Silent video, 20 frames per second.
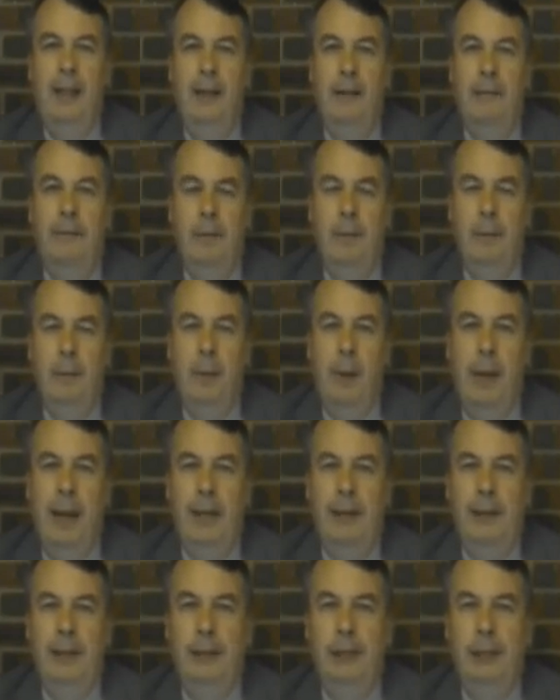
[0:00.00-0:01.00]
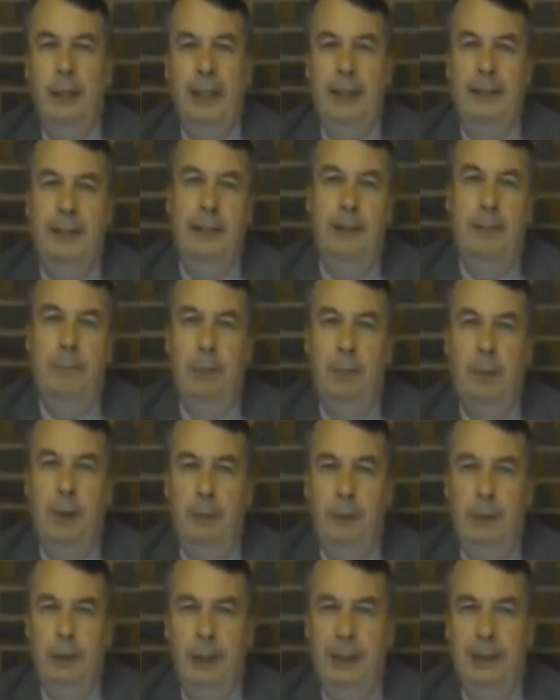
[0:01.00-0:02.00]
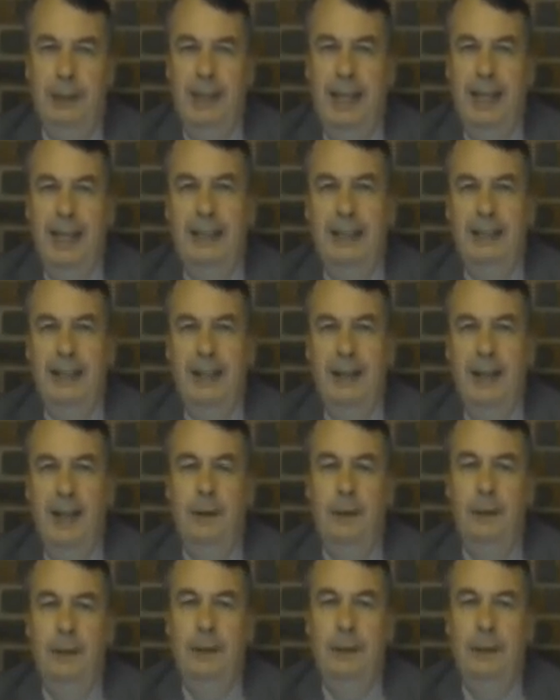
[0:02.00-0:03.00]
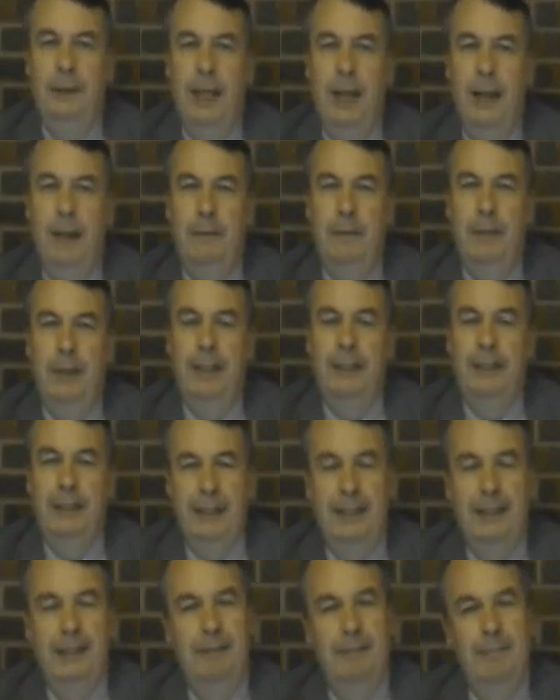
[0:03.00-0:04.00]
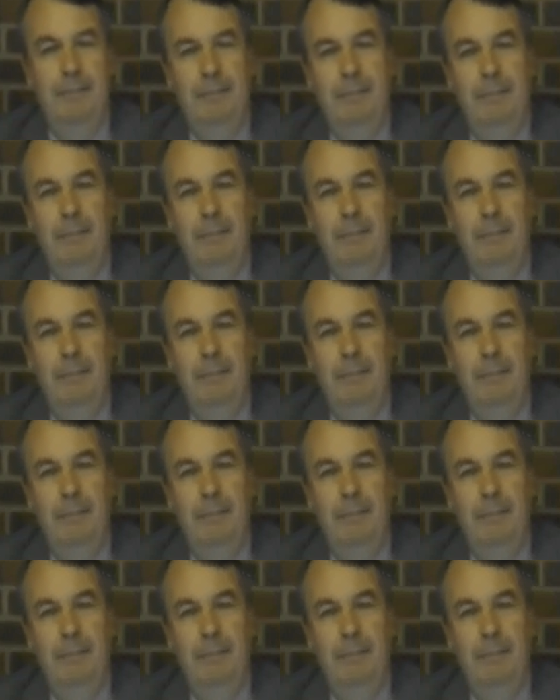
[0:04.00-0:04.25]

from the way that Jesus approaches things in those verses.